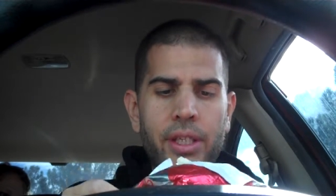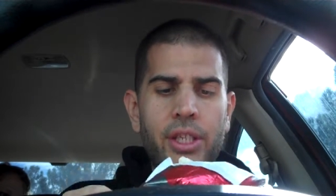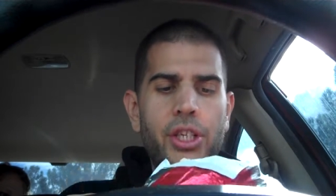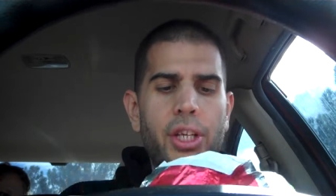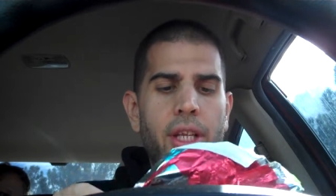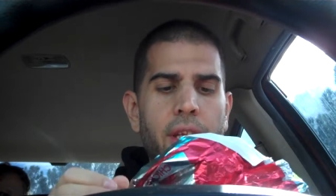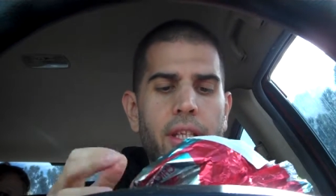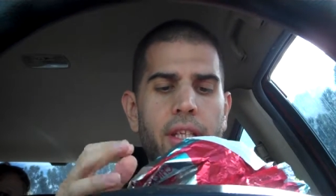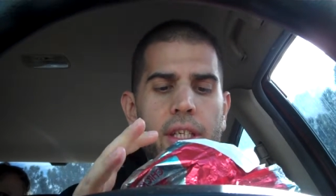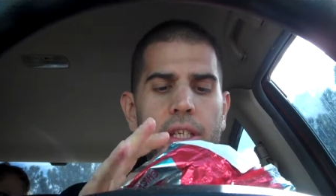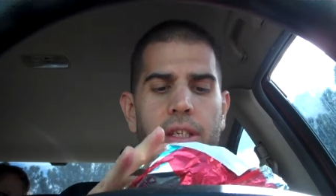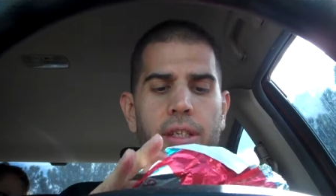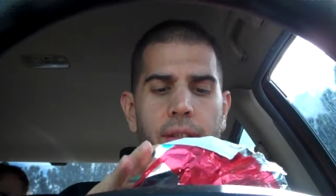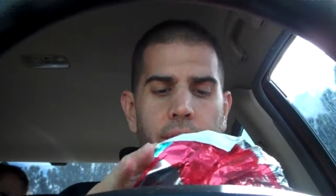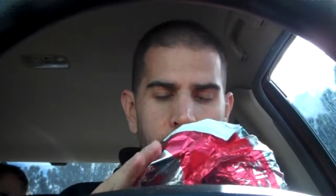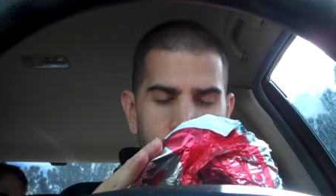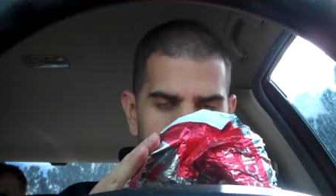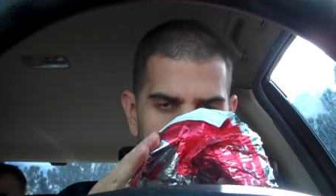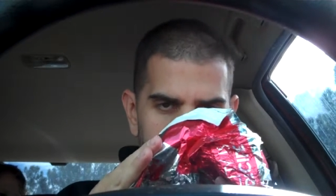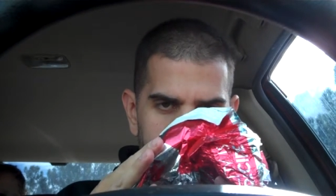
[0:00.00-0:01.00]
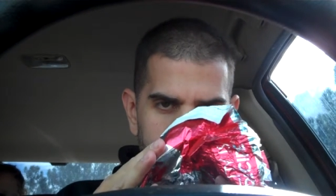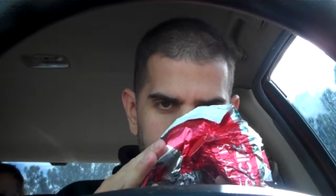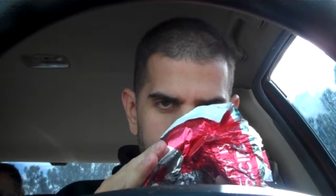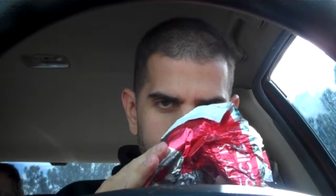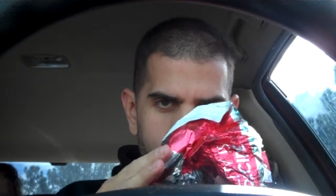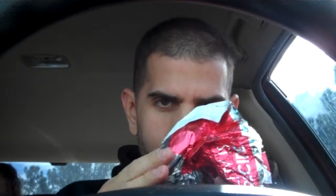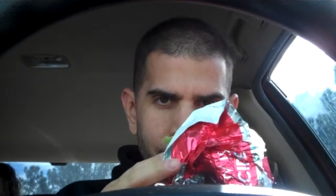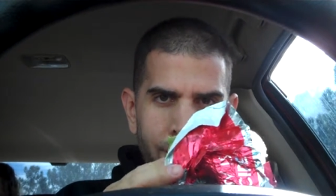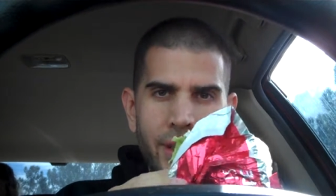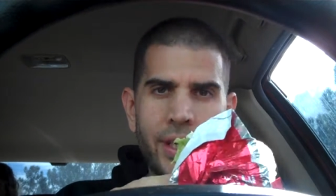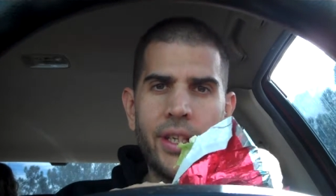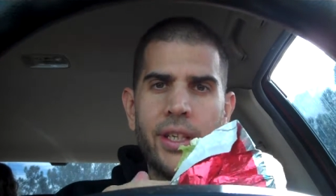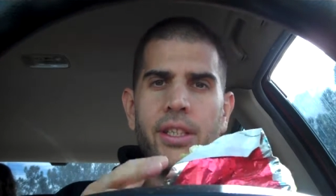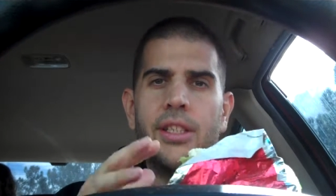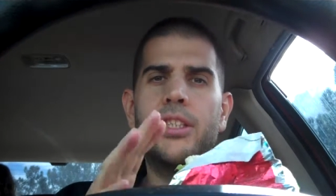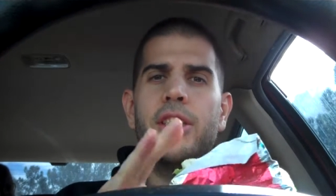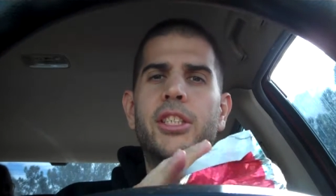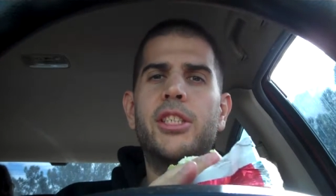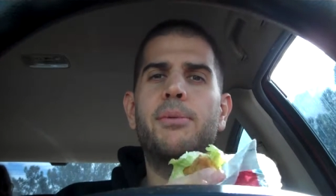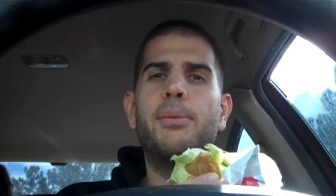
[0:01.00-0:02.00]
Initially, the
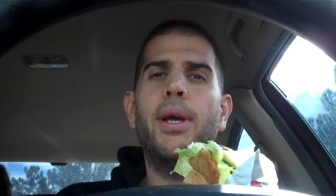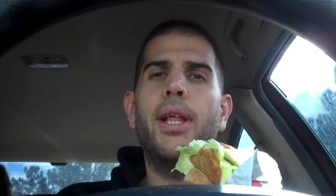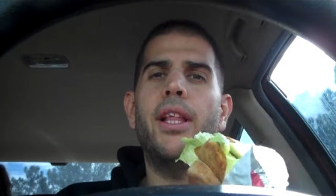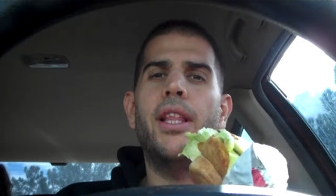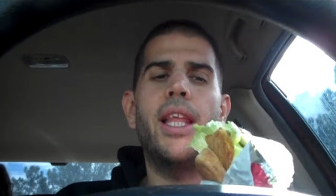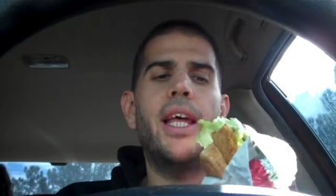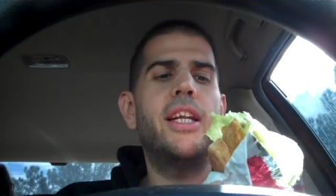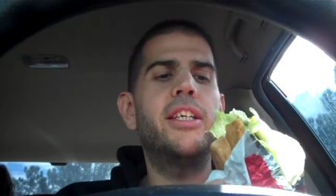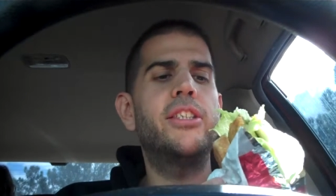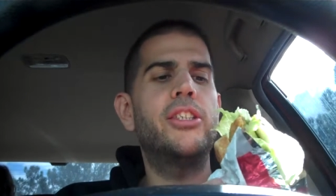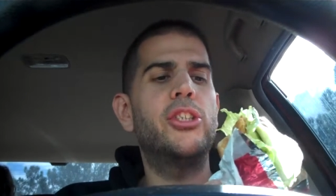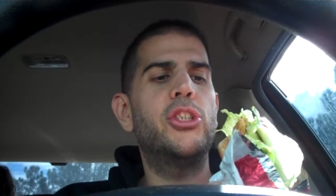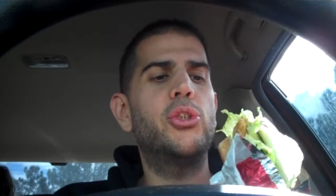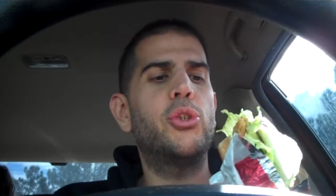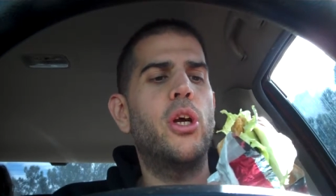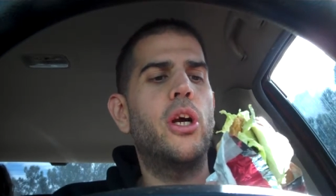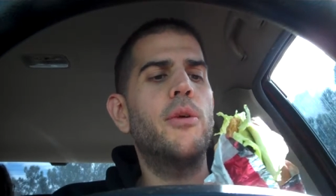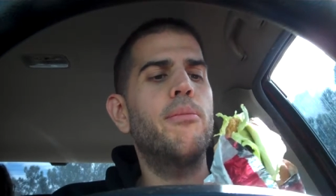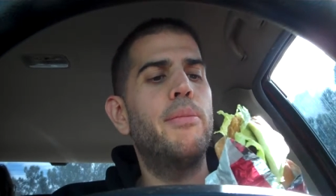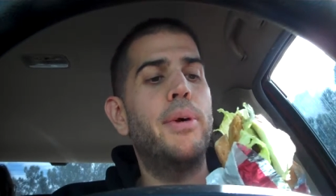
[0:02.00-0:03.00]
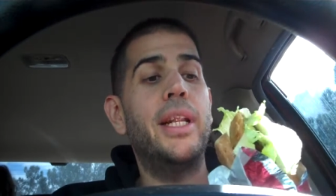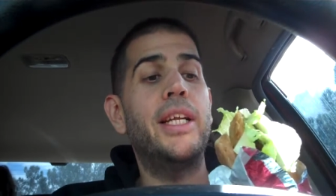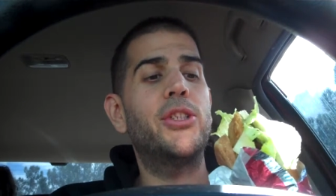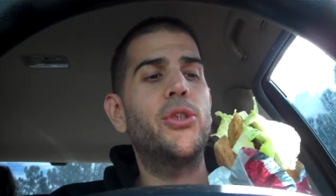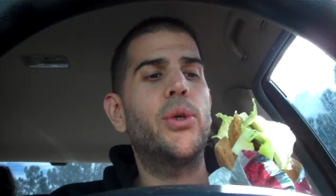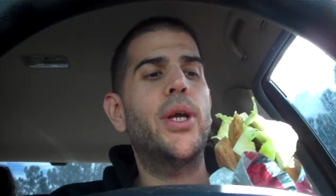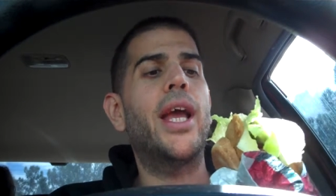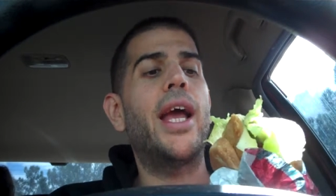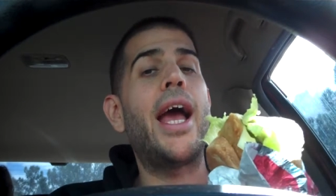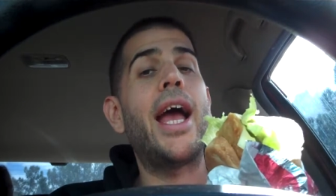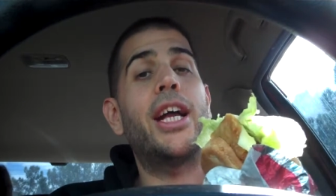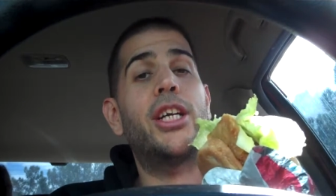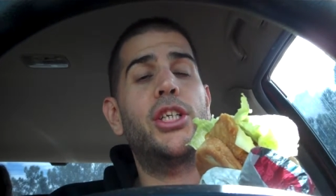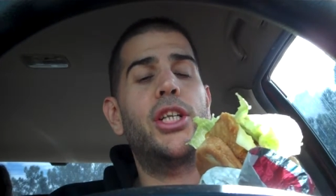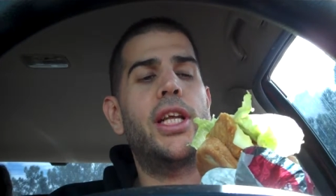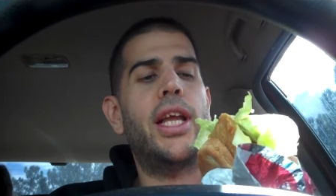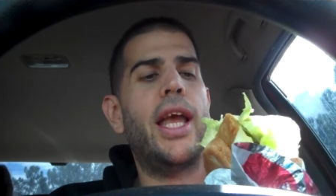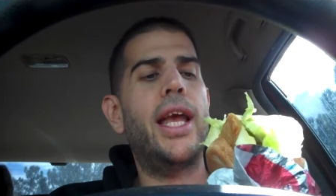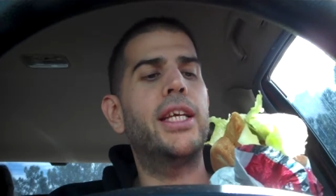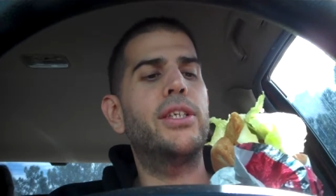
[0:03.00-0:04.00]
the smell of lettuce is strong, but it's okay. I
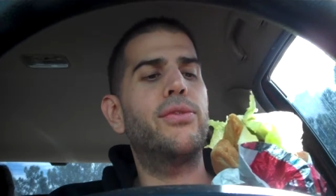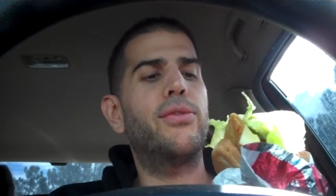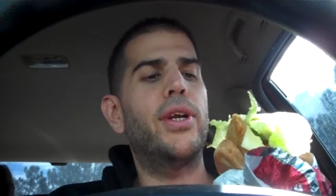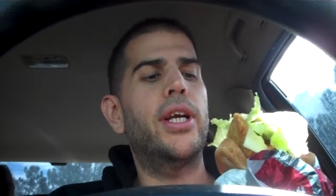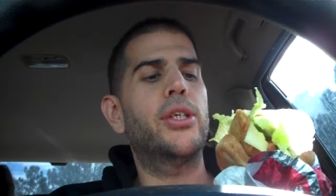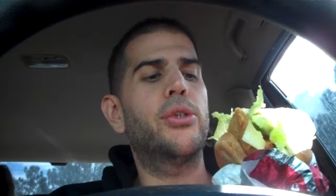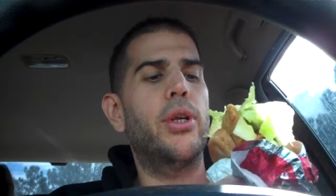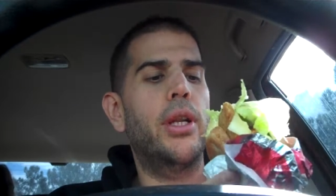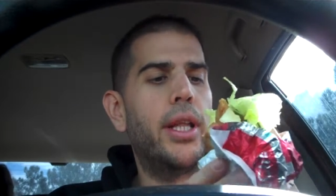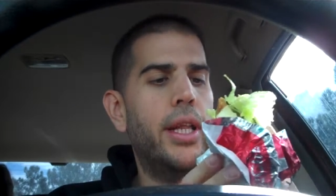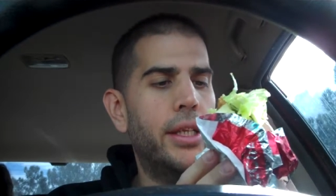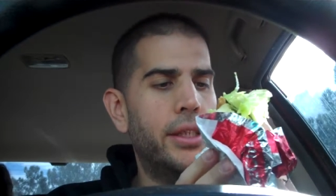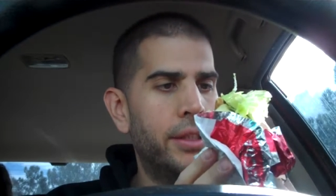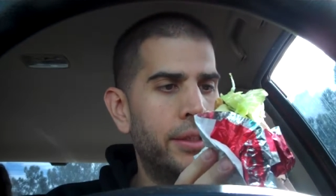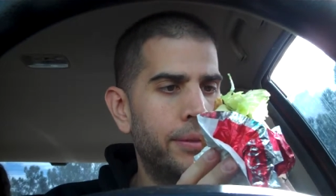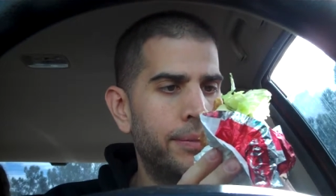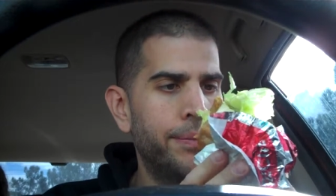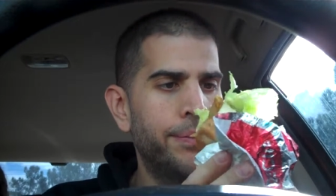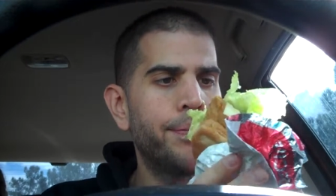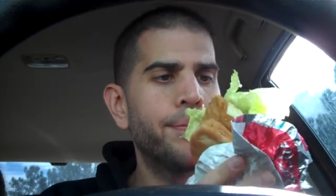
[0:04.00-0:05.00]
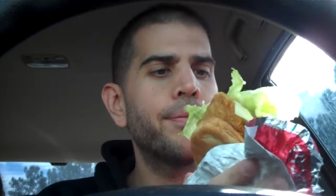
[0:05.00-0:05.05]
actually asked for extra lettuce.